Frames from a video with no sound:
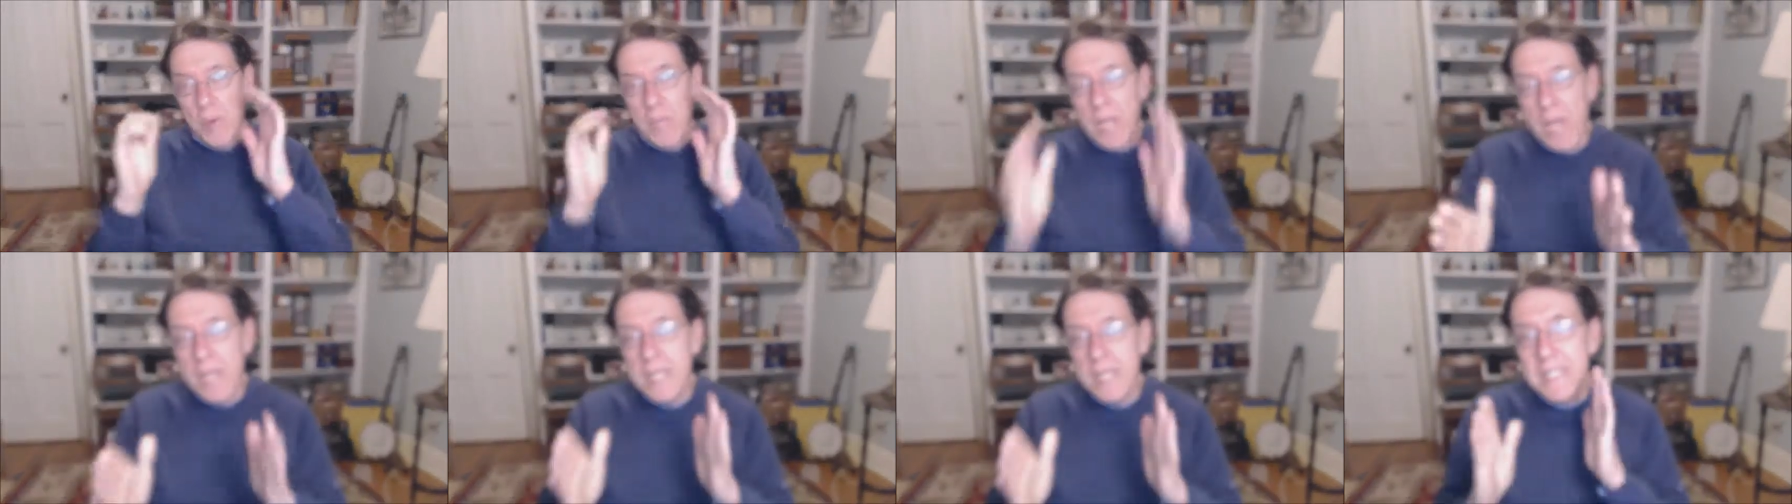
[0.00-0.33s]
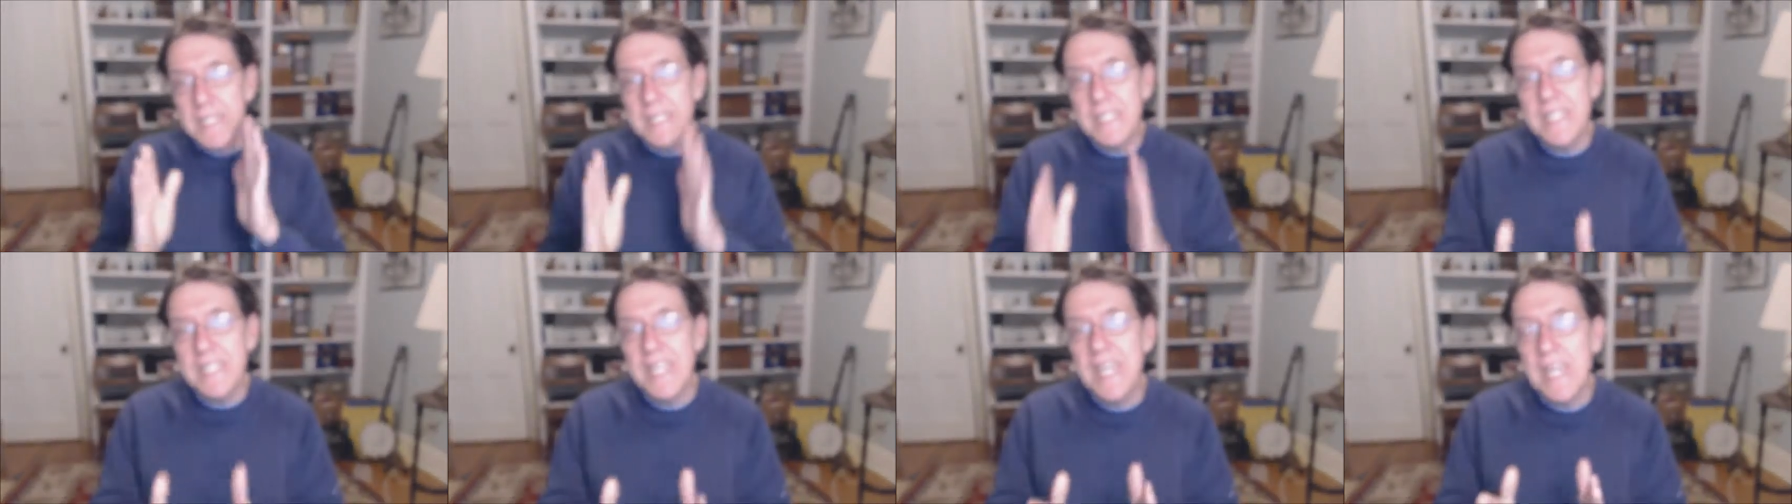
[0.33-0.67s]
When
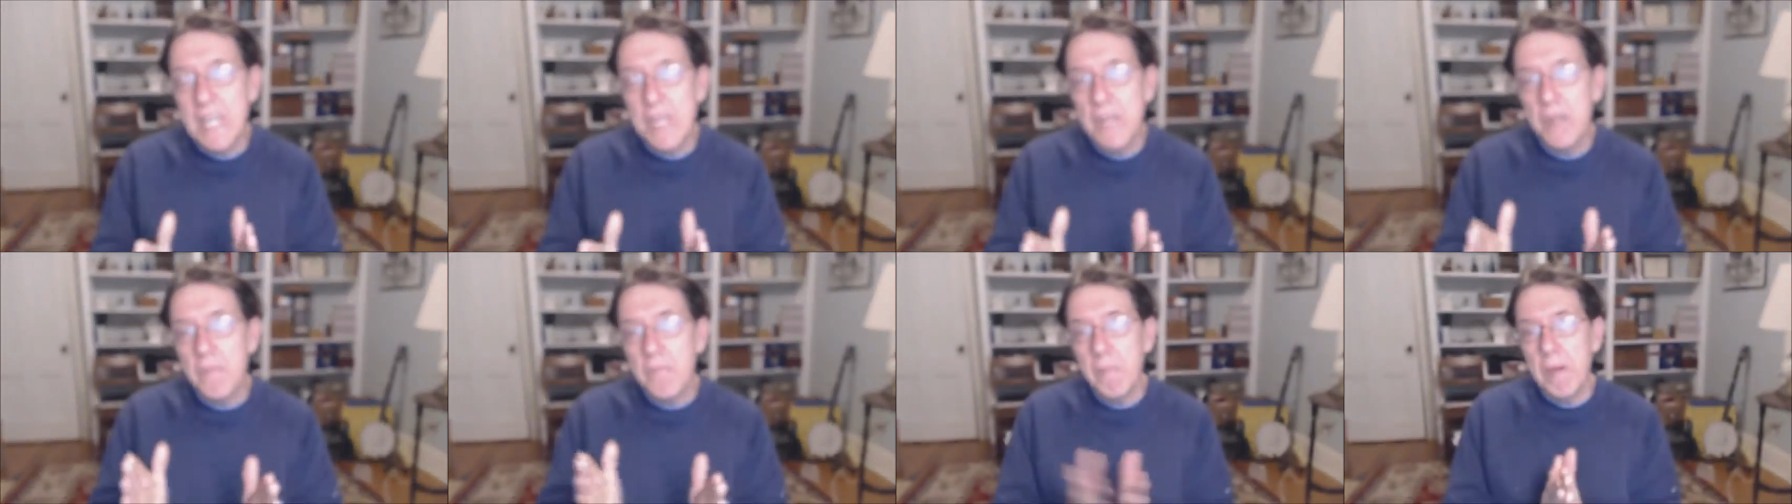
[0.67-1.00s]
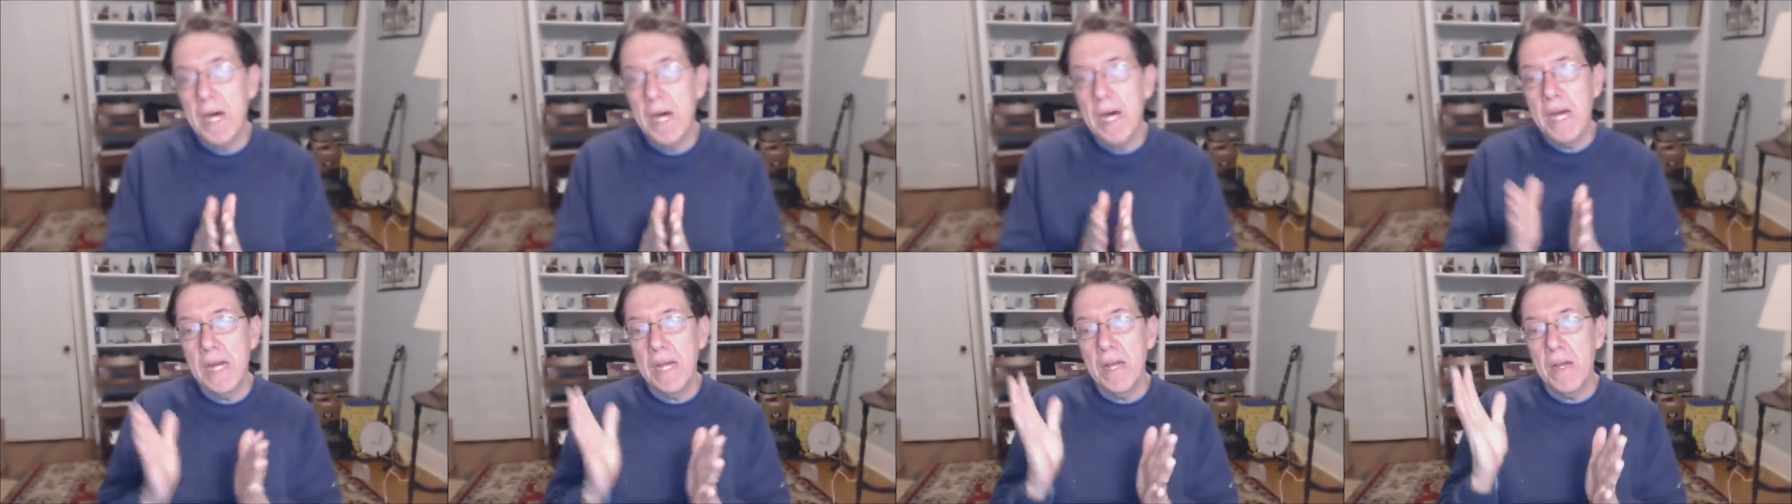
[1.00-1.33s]
I send
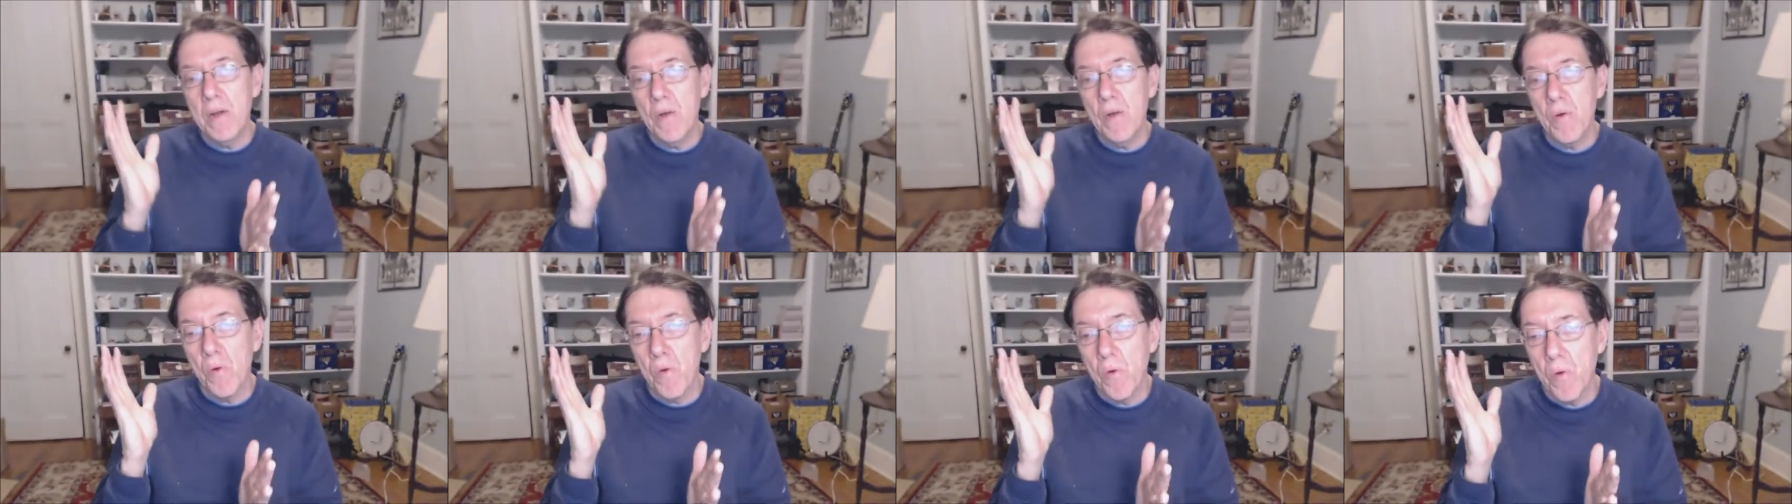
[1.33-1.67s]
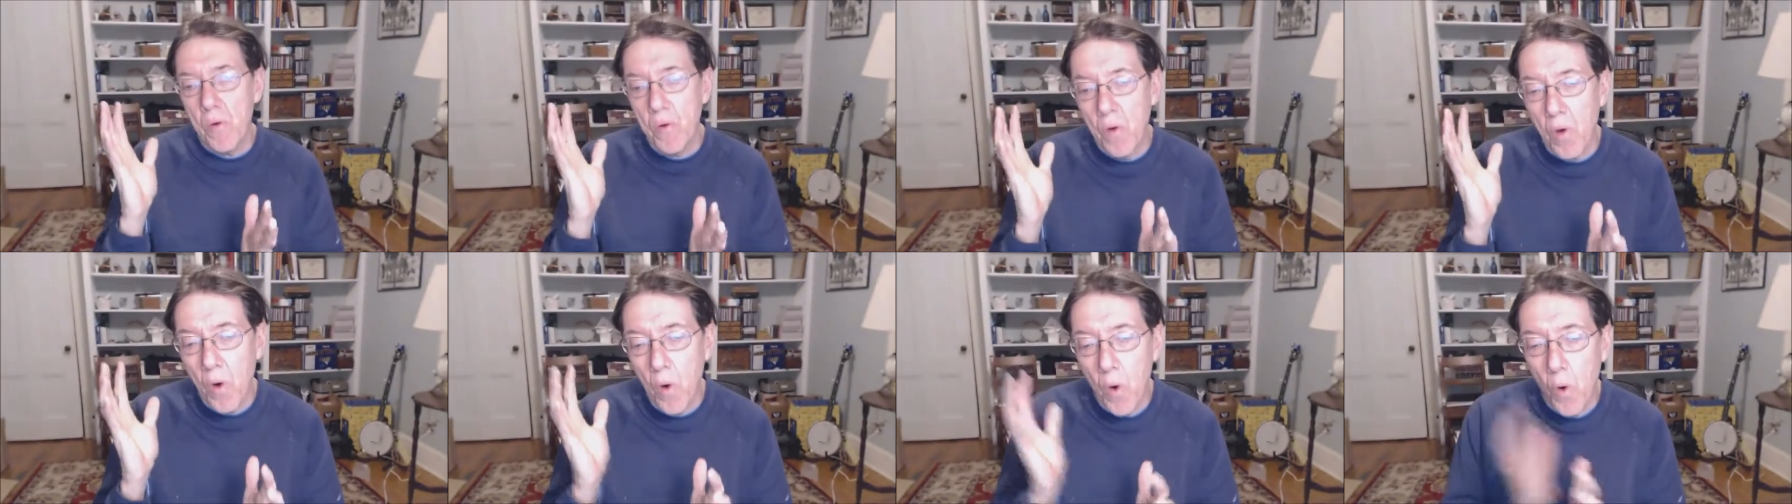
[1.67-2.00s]
my
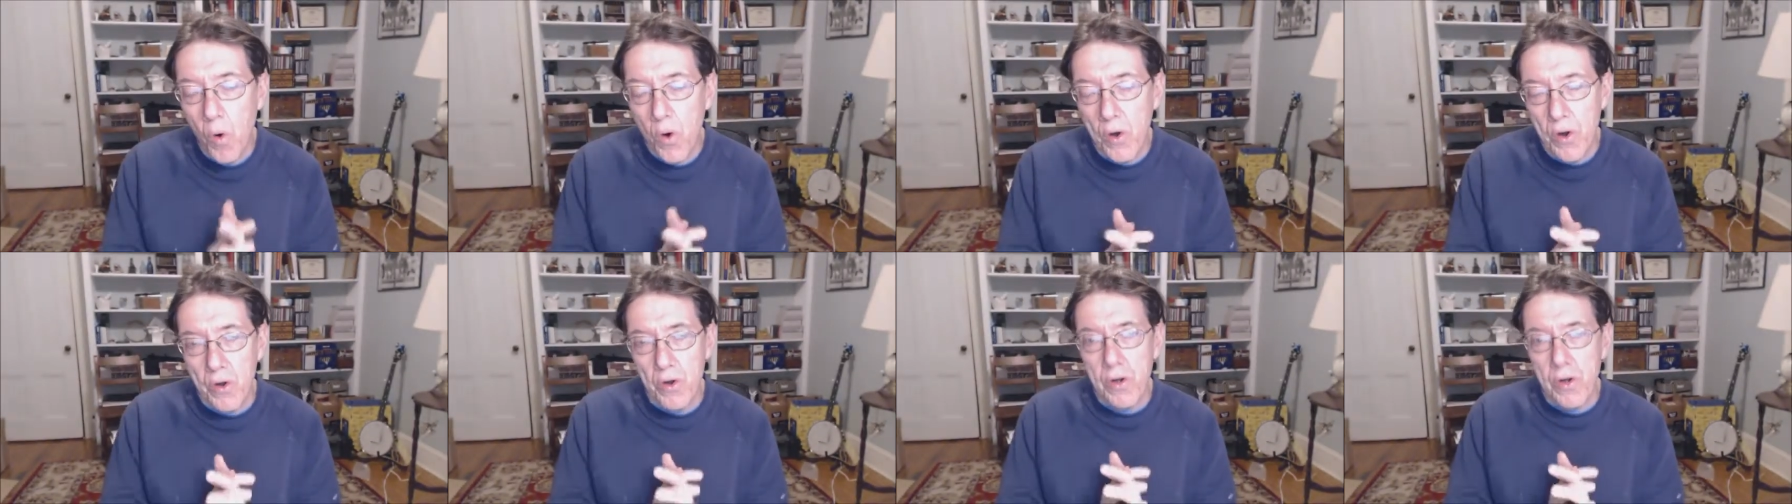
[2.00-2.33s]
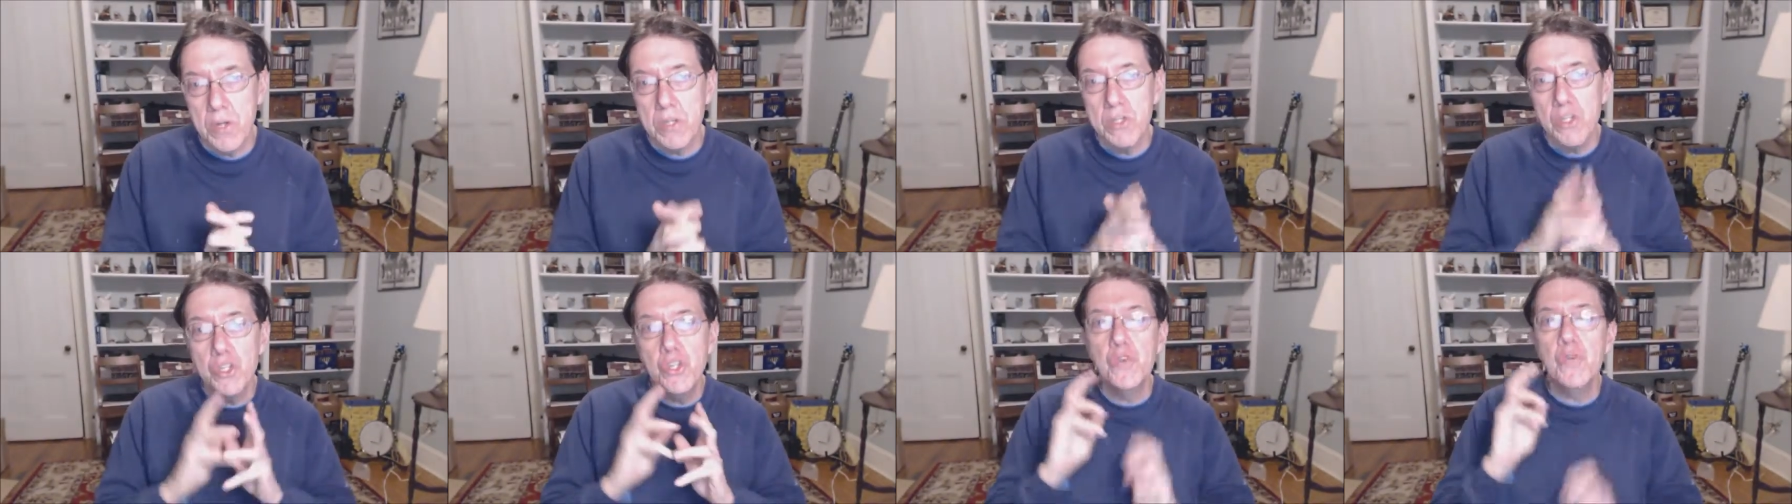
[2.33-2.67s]

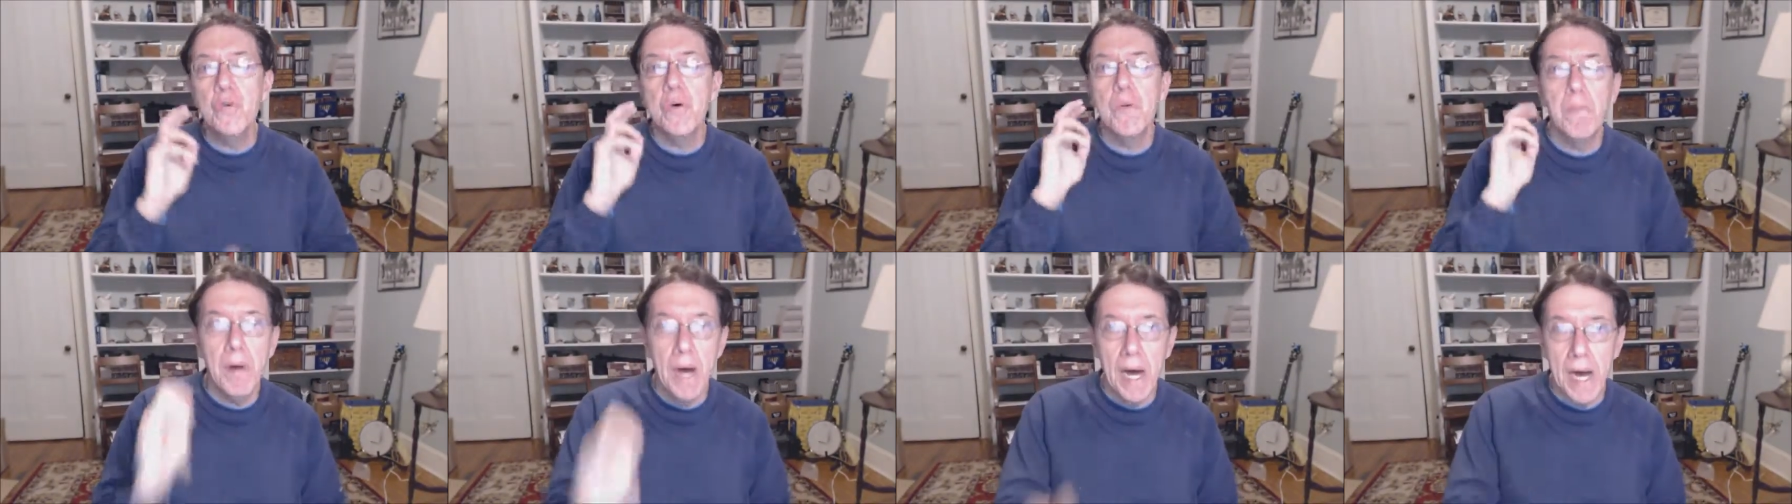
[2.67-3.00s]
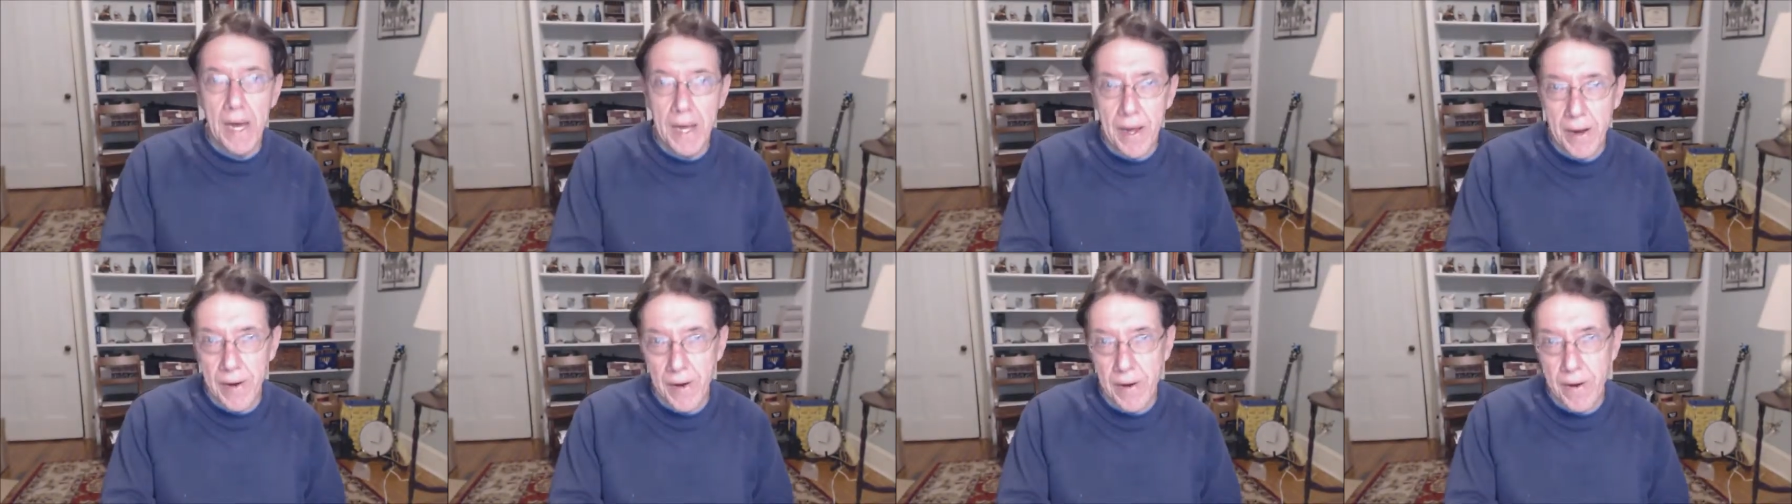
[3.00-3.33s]
order to a
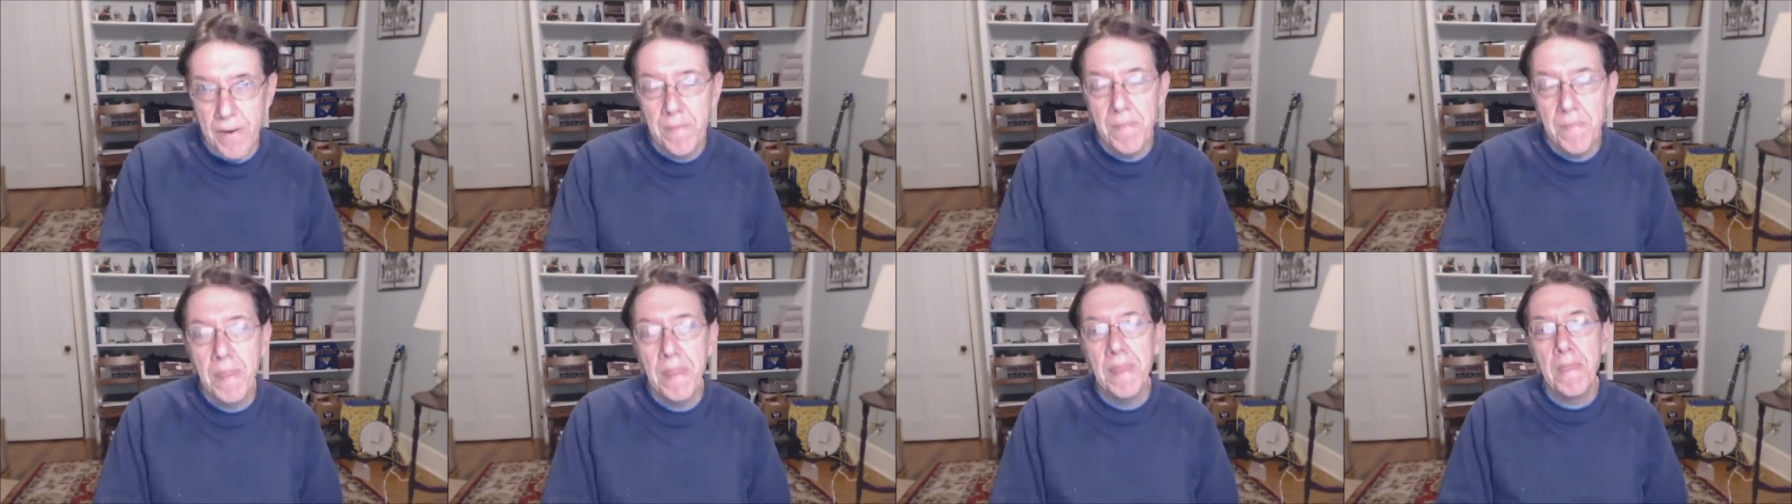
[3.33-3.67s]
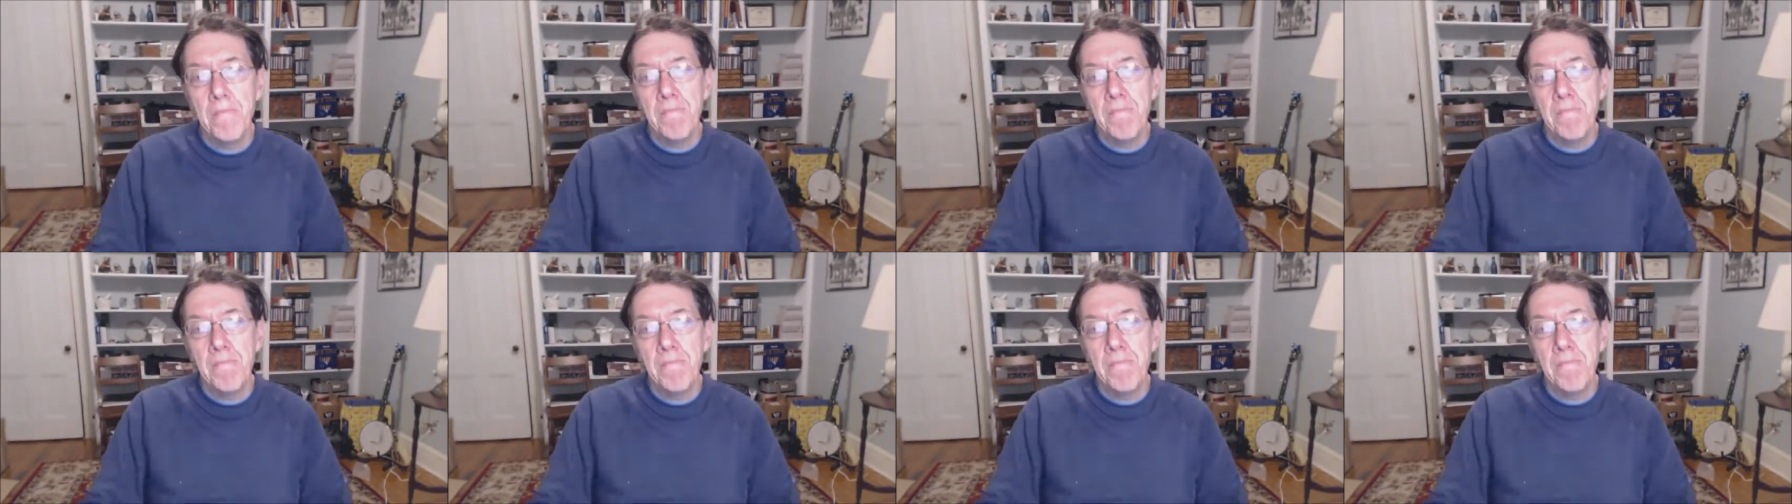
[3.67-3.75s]
buyer,